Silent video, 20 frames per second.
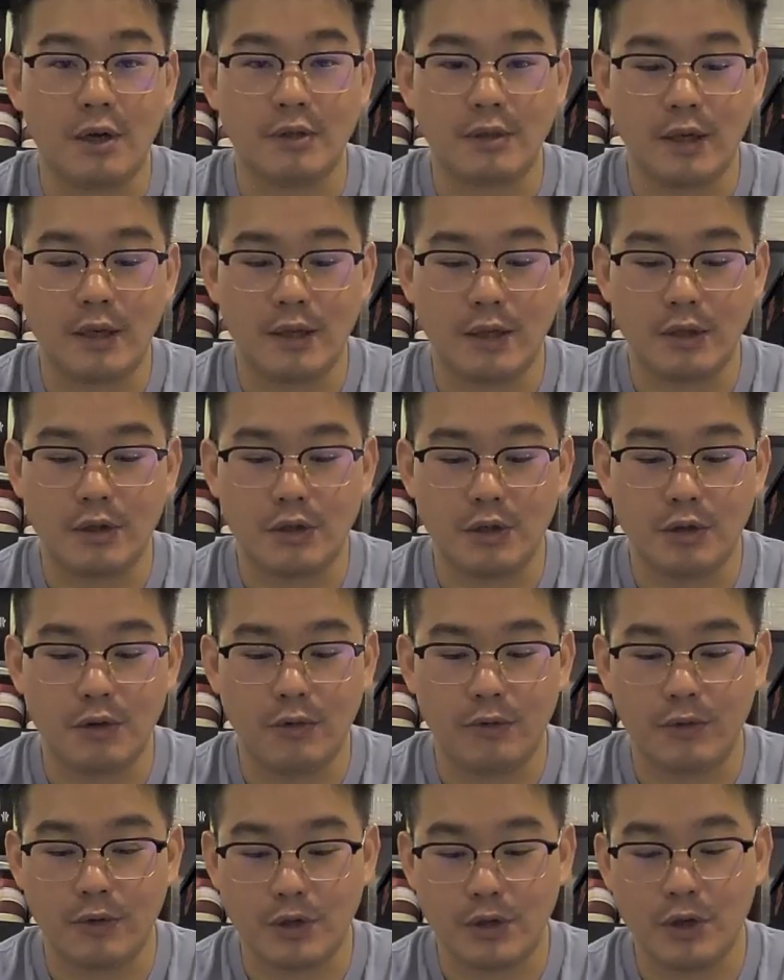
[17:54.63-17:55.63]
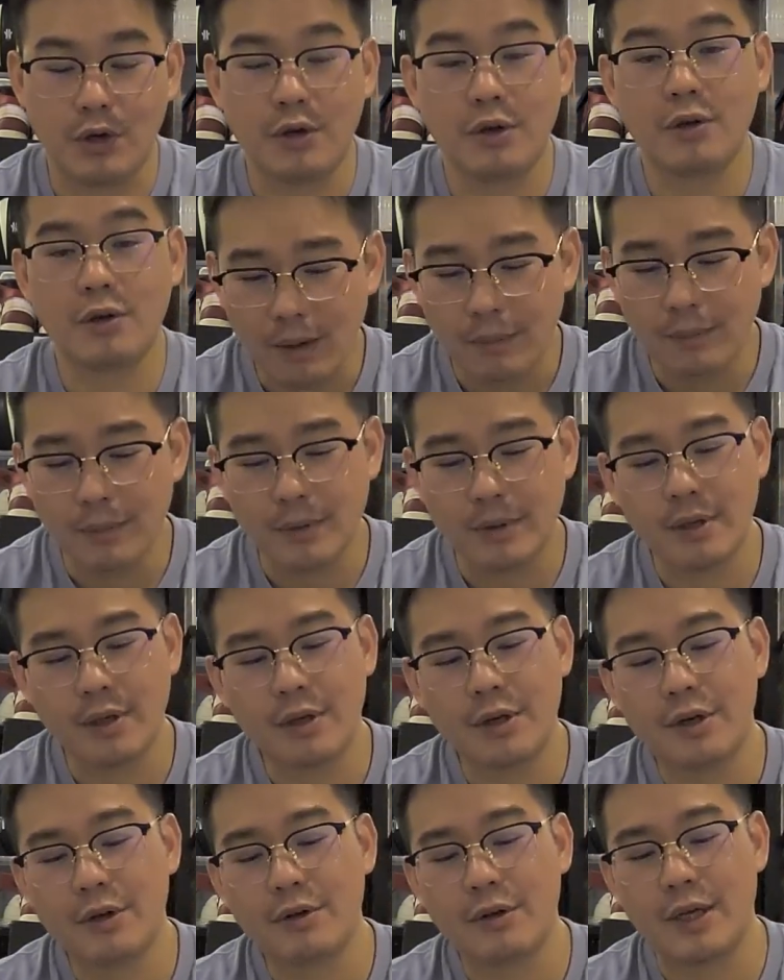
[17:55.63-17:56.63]
out of the shoe for sure.
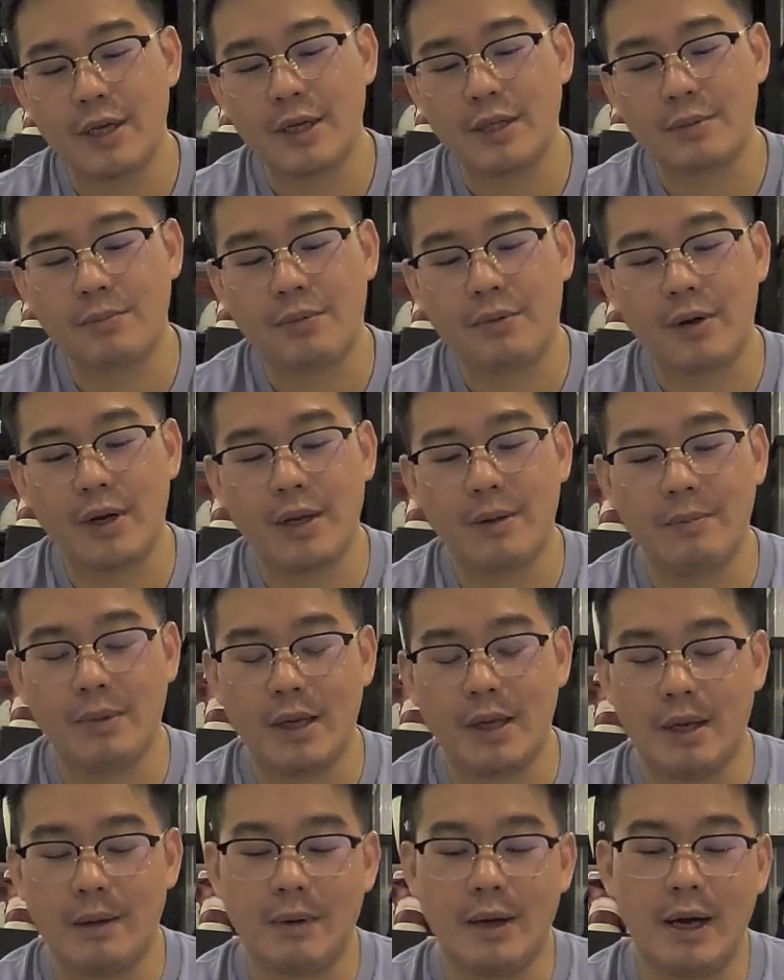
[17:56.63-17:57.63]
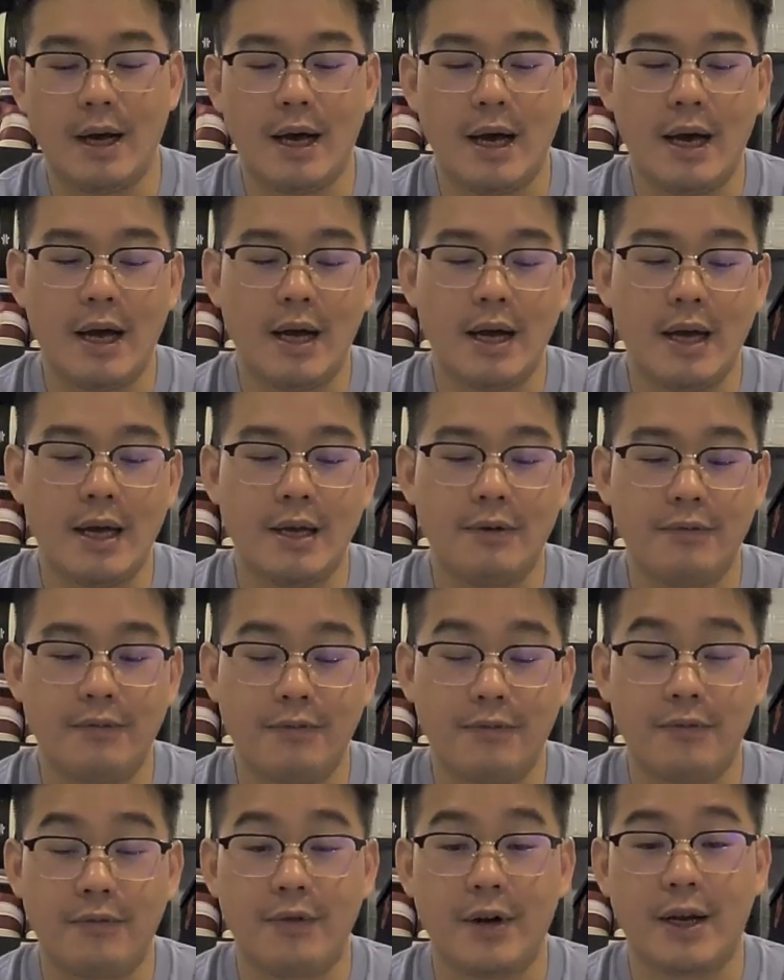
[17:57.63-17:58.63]
Material is premium. I
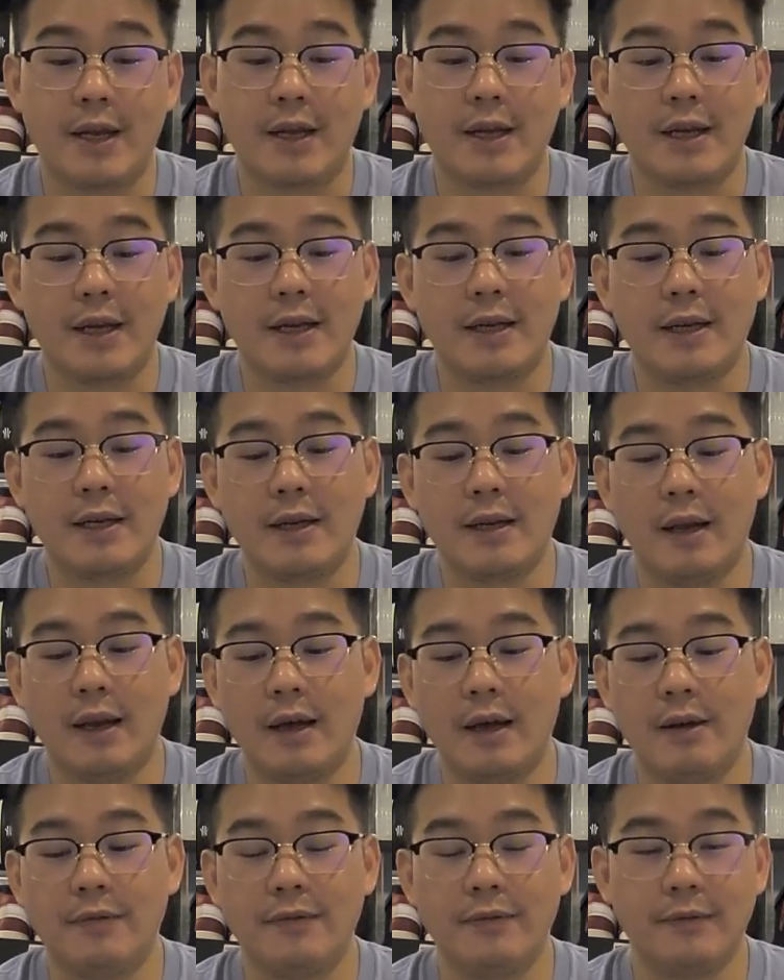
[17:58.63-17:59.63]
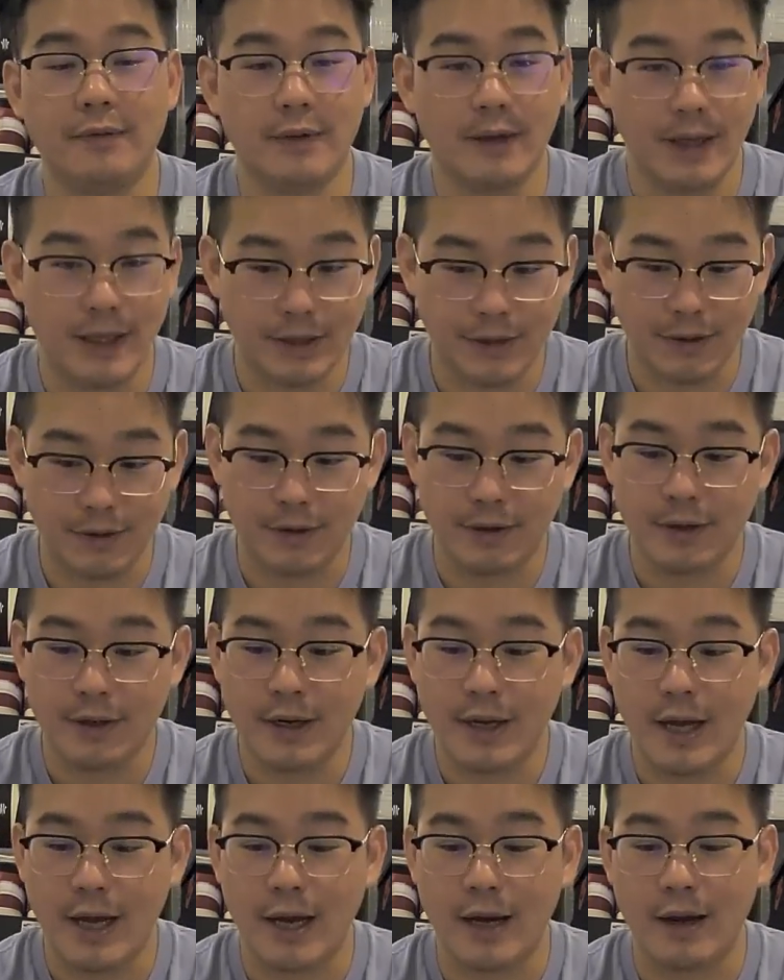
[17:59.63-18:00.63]
freaking love leather,
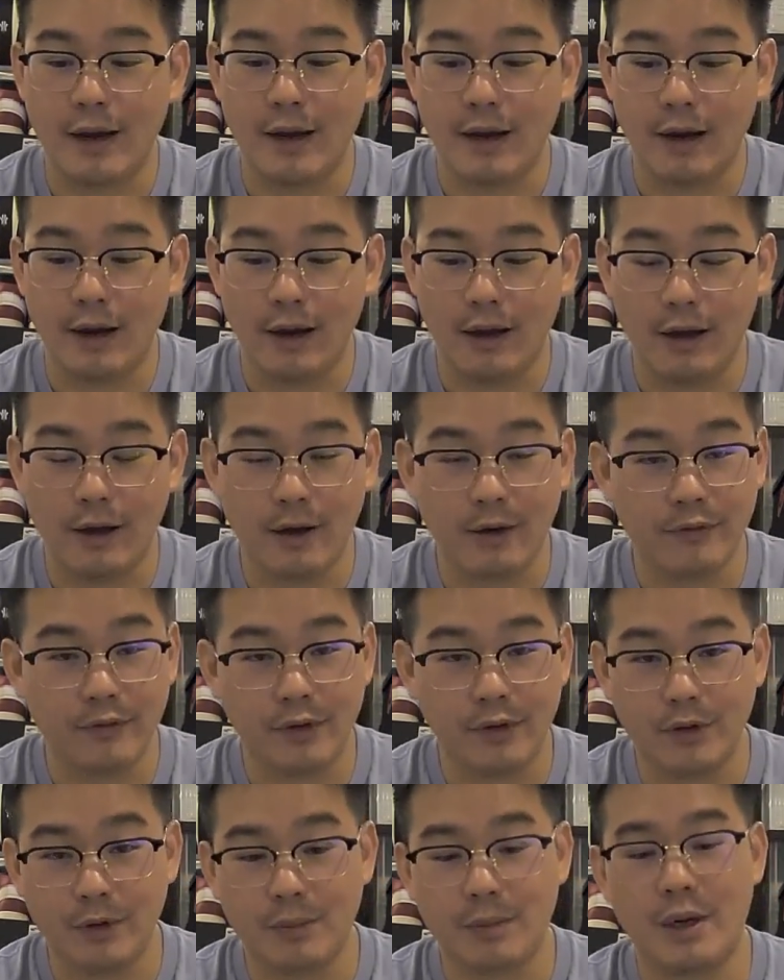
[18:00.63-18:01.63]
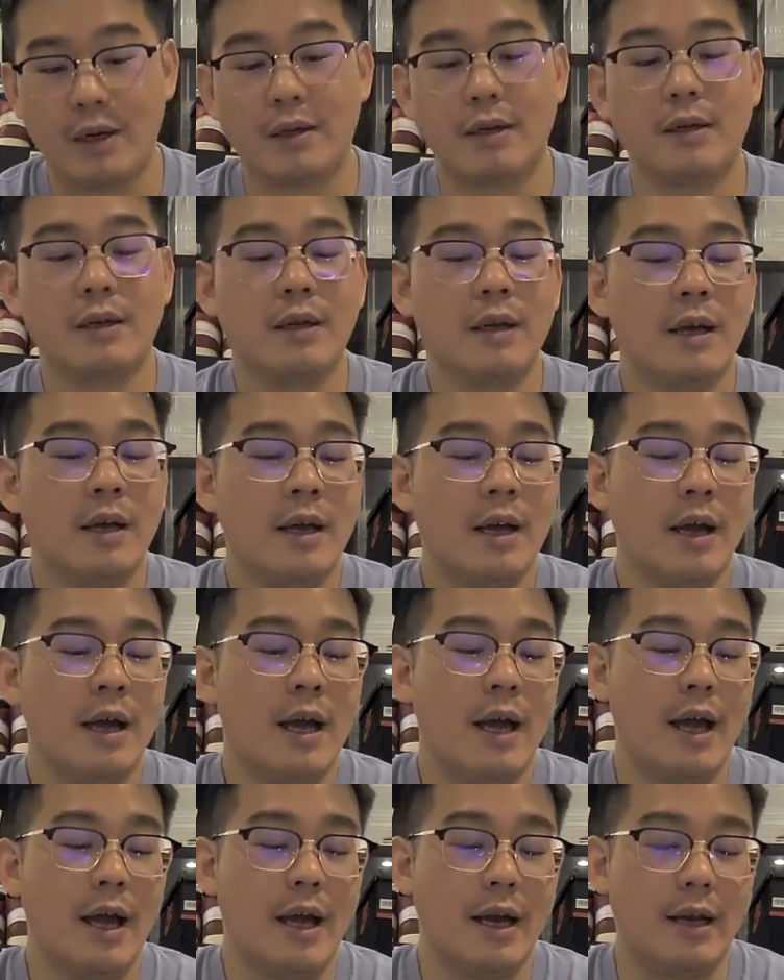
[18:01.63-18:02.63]
and I love nubuck,
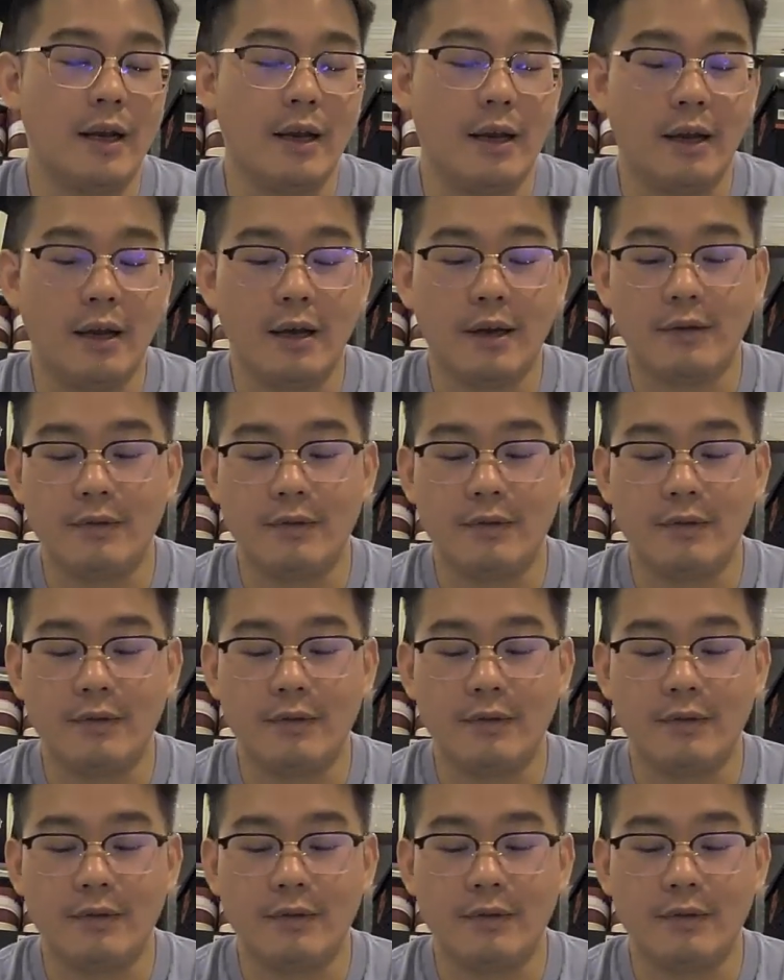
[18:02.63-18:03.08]
and I love